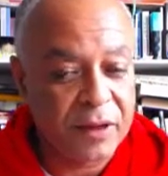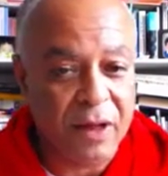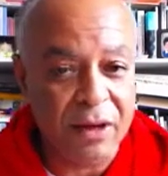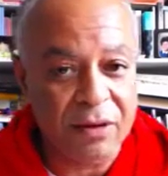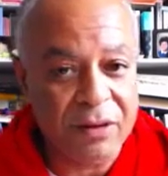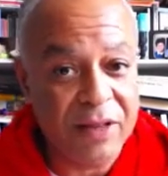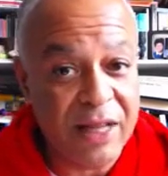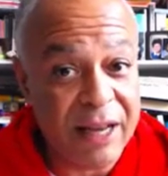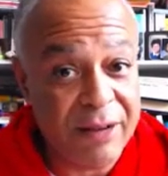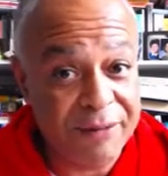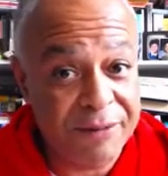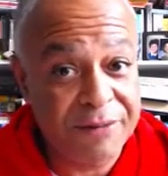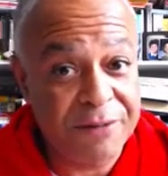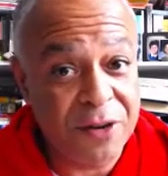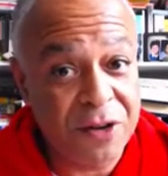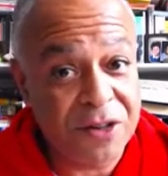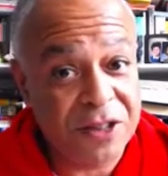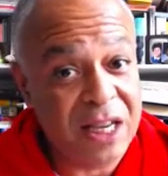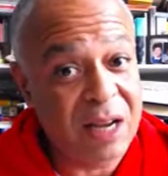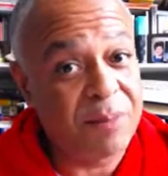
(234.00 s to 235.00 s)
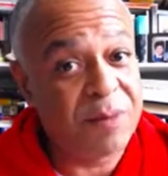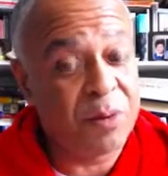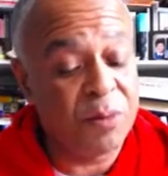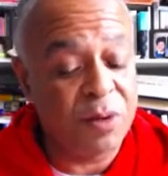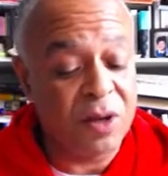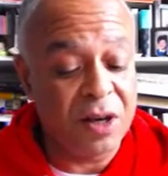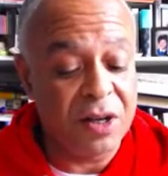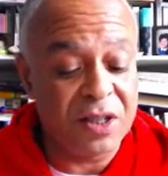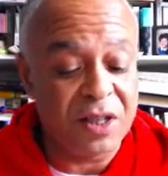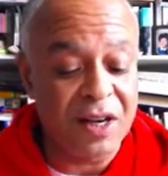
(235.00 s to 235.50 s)
That first couple of
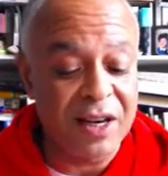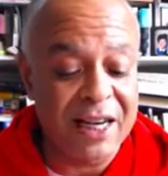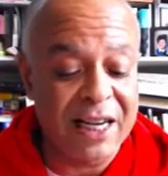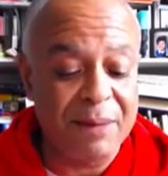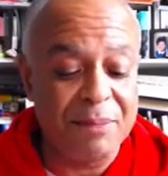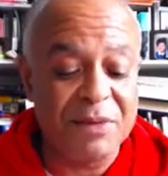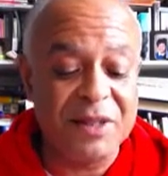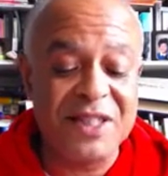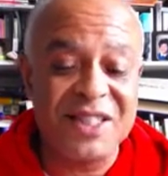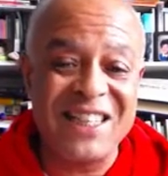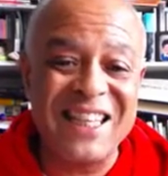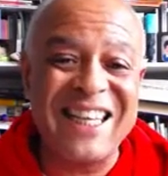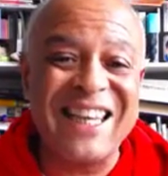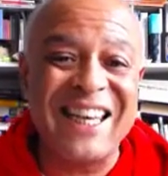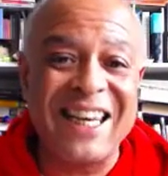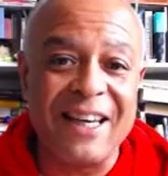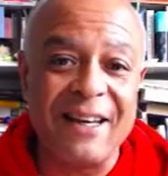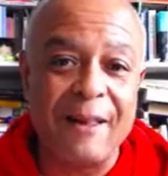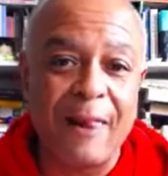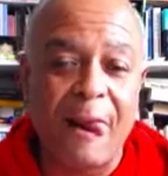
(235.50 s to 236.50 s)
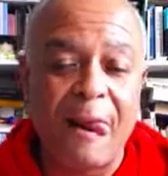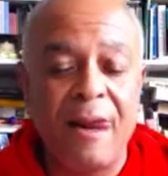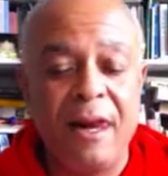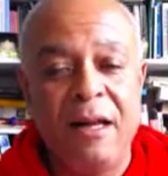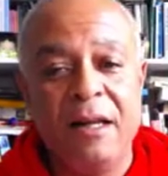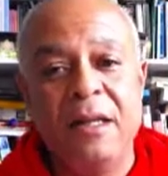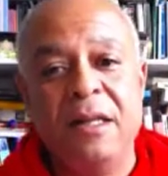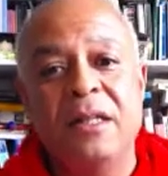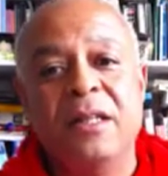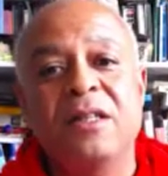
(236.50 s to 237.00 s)
words, I am seeing.
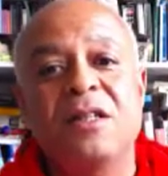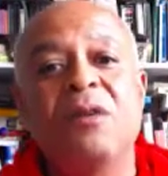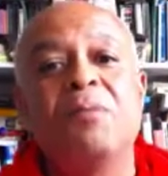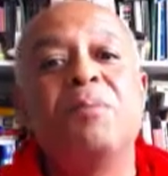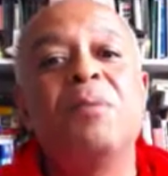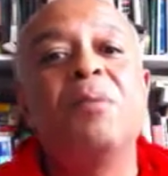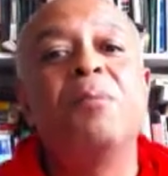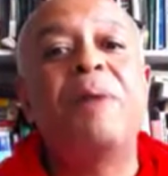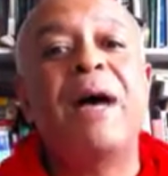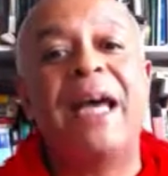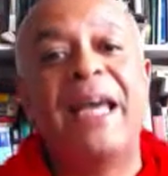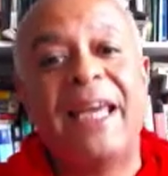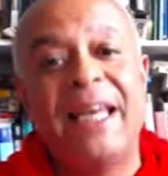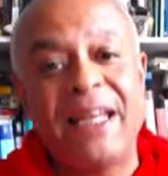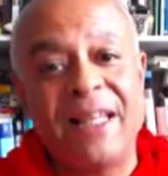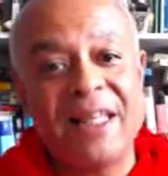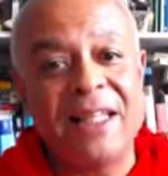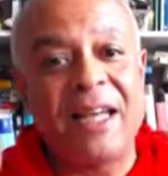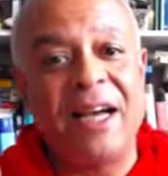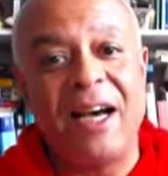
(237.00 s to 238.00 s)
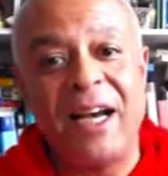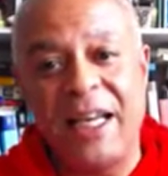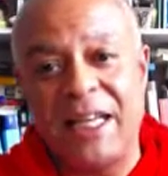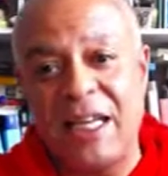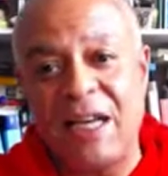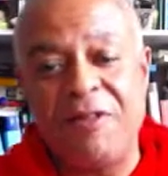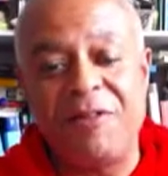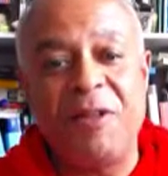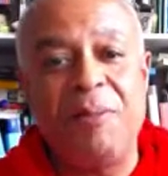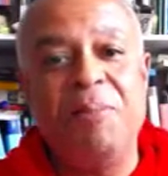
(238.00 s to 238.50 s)
So back into this
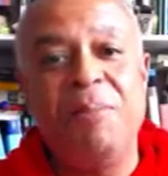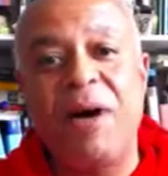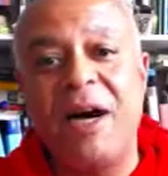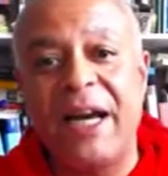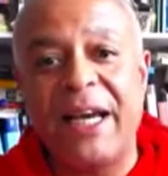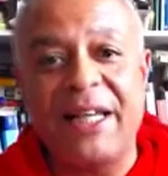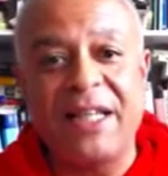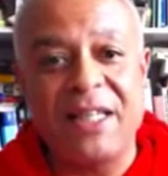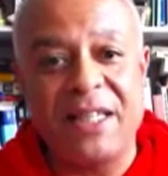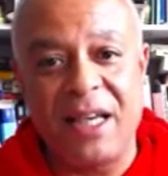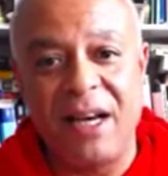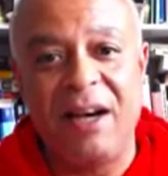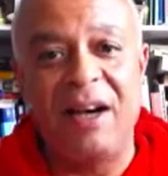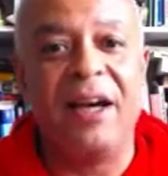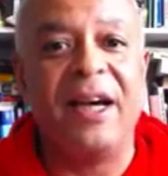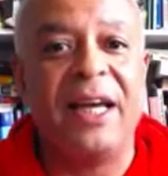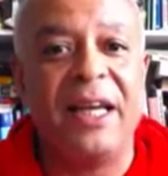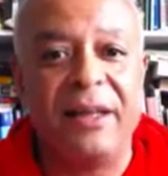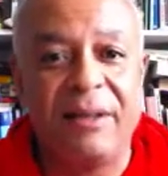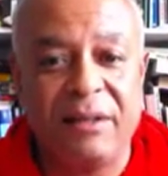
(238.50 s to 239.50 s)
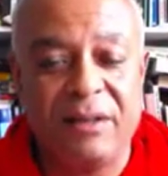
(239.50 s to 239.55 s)
idea of the mind's eye.